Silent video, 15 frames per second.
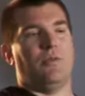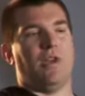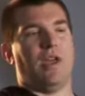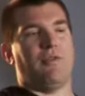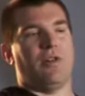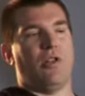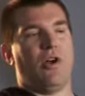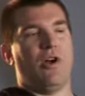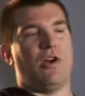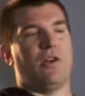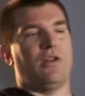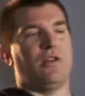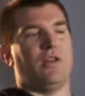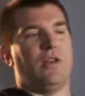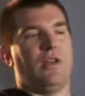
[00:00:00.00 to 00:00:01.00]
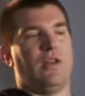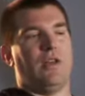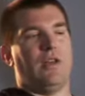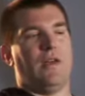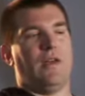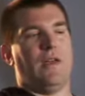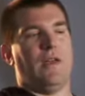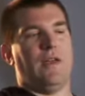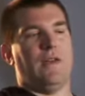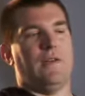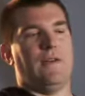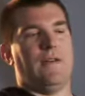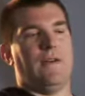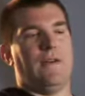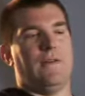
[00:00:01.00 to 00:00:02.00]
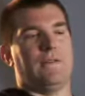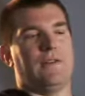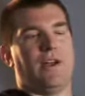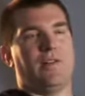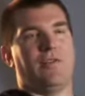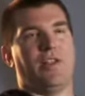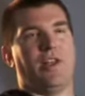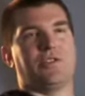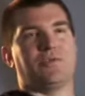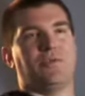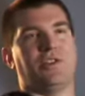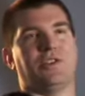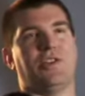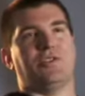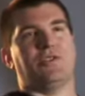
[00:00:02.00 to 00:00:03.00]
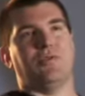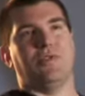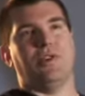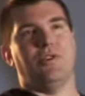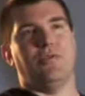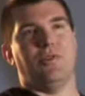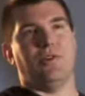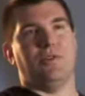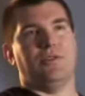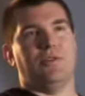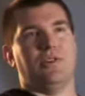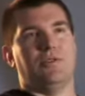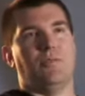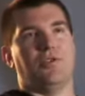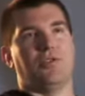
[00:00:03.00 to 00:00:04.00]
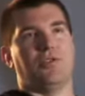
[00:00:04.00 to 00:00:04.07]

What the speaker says: we have a long and kind of illustrious history doing these